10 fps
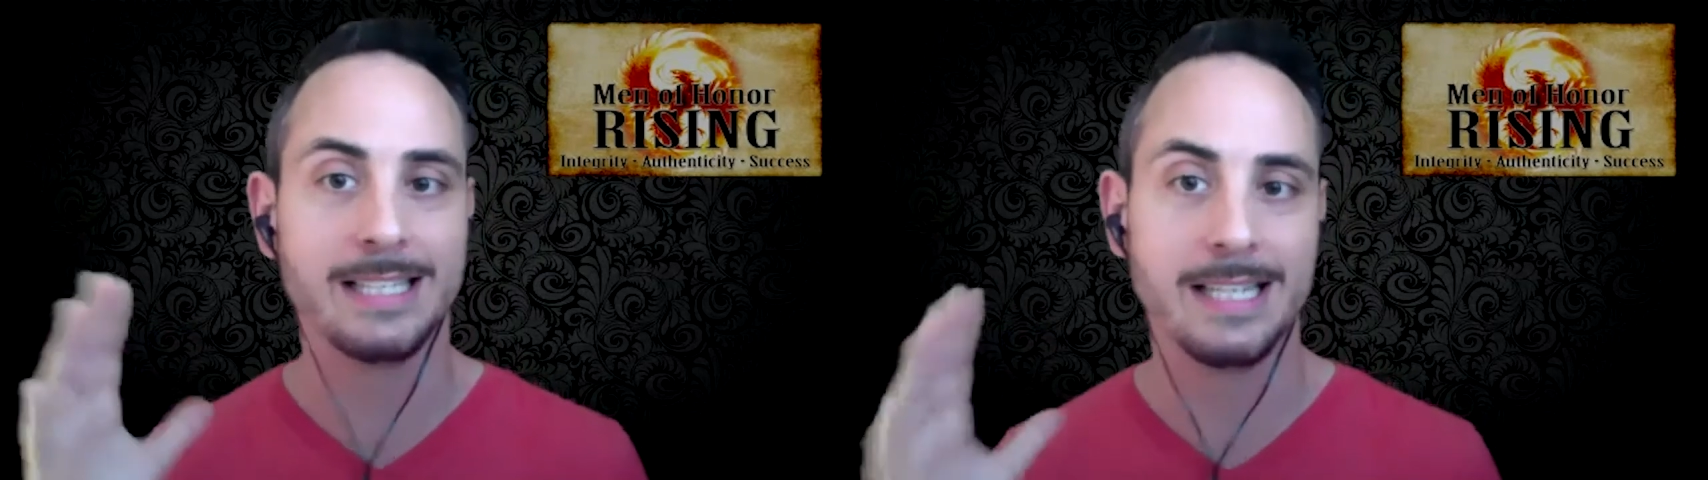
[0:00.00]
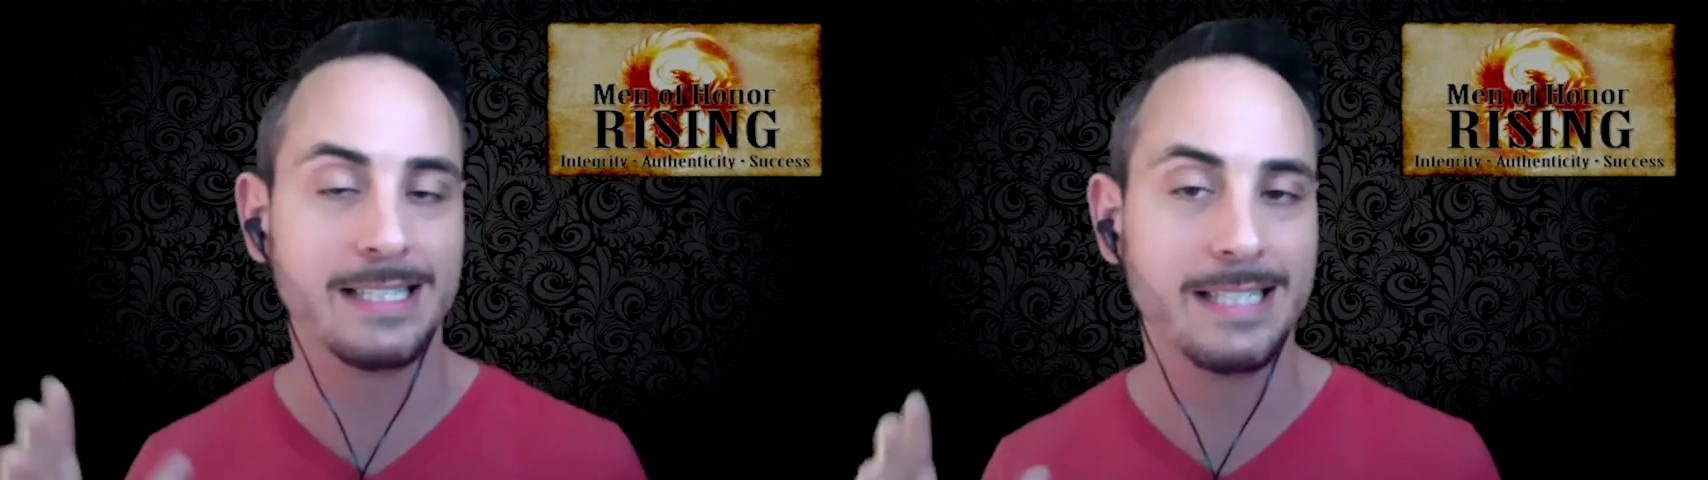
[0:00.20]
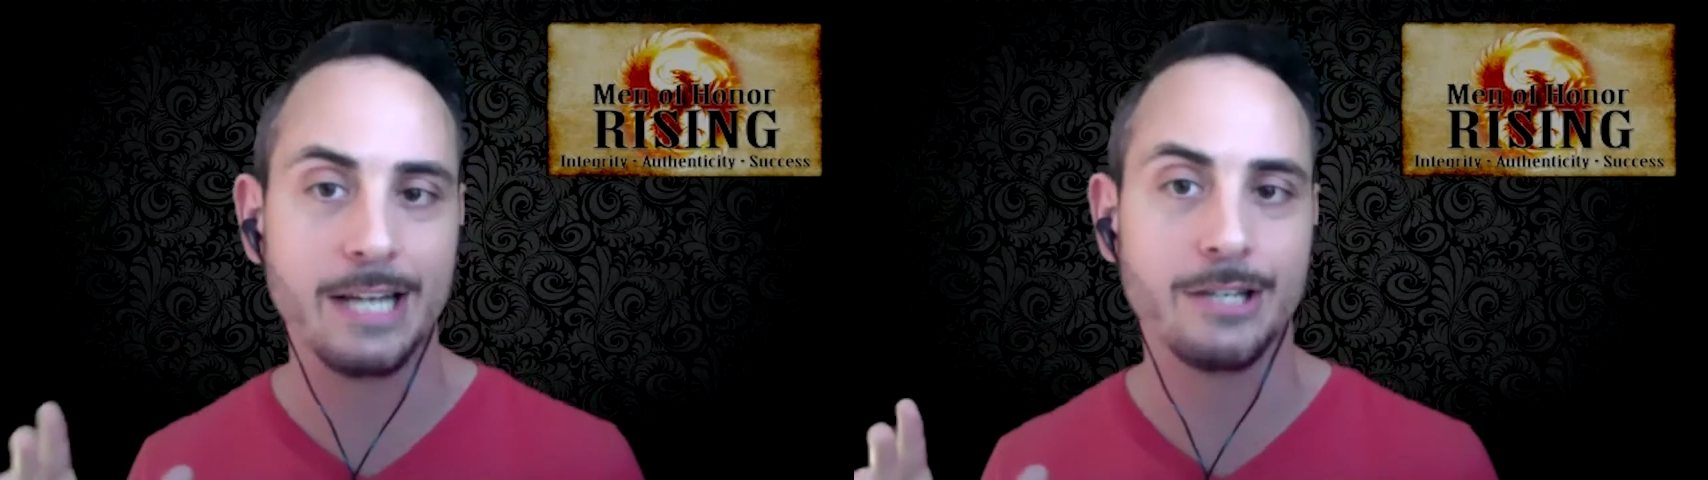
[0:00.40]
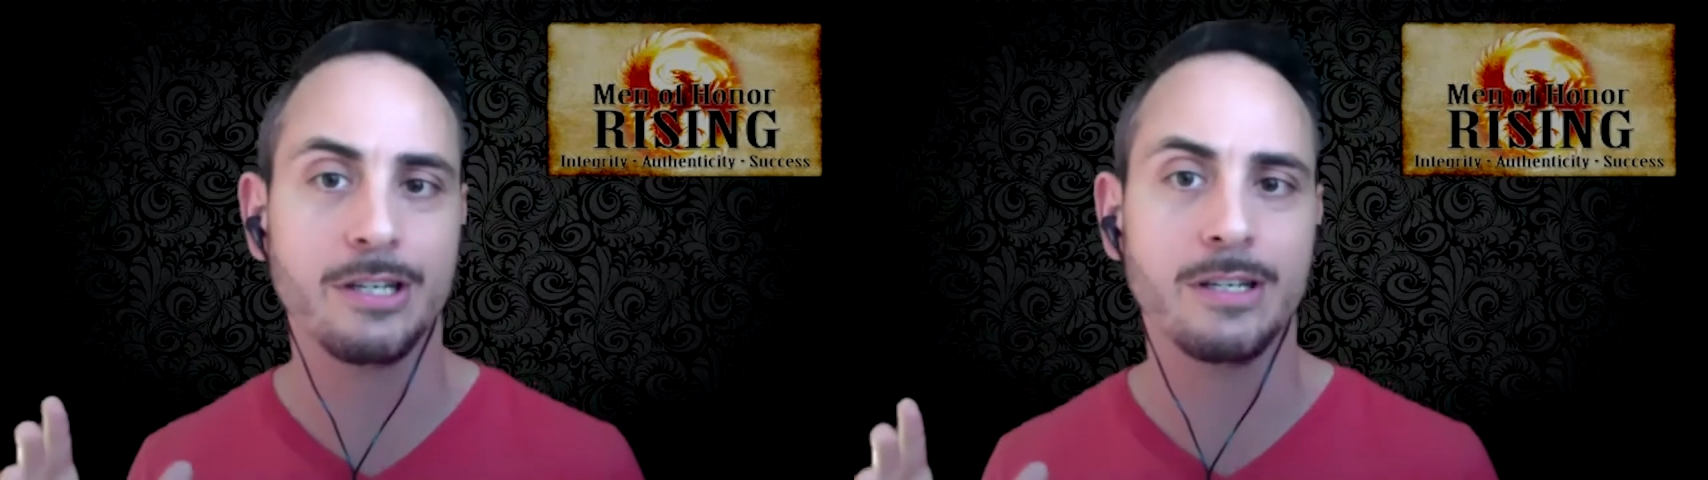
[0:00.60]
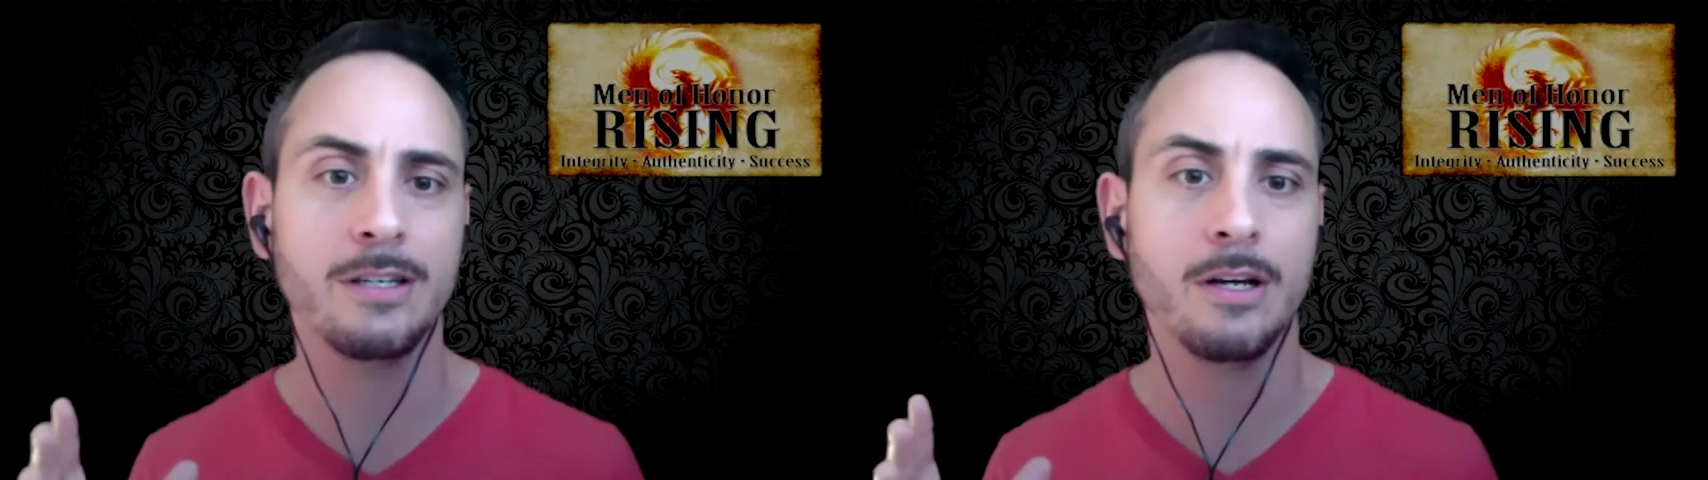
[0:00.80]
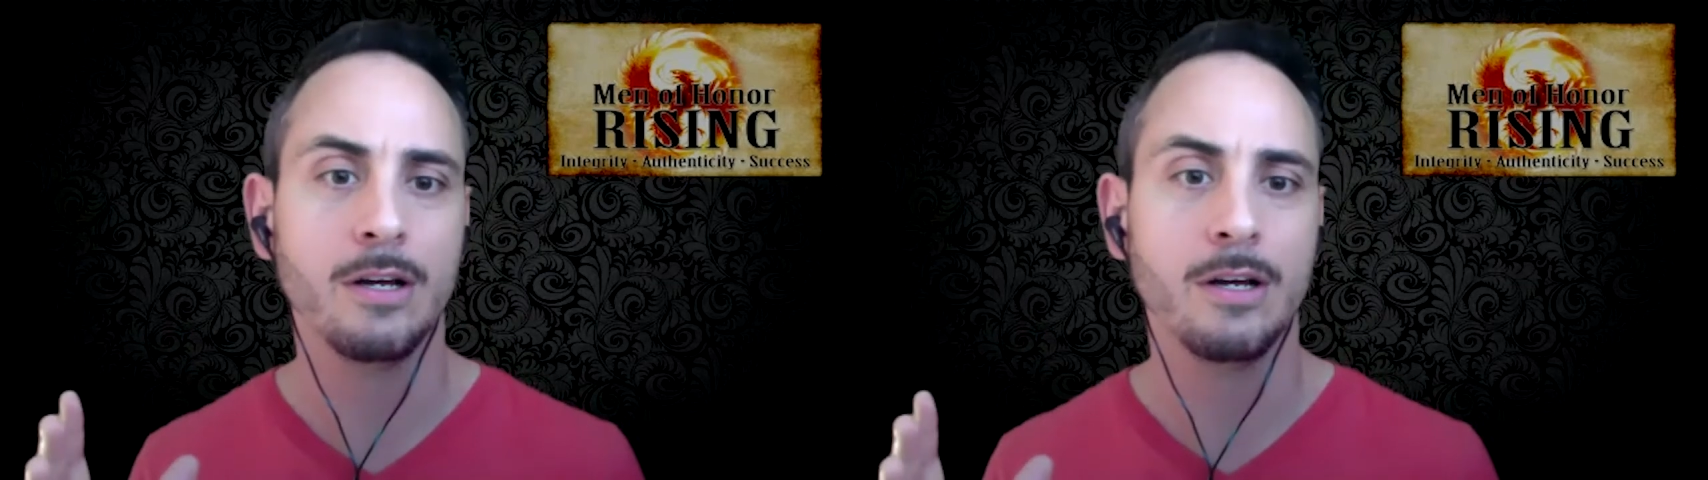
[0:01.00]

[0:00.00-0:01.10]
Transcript: sensation.